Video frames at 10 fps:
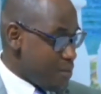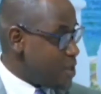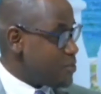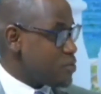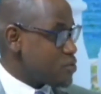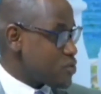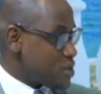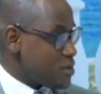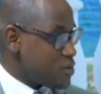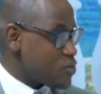be able
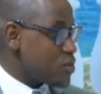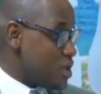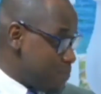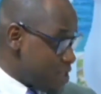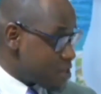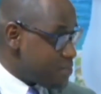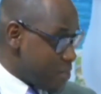to keep it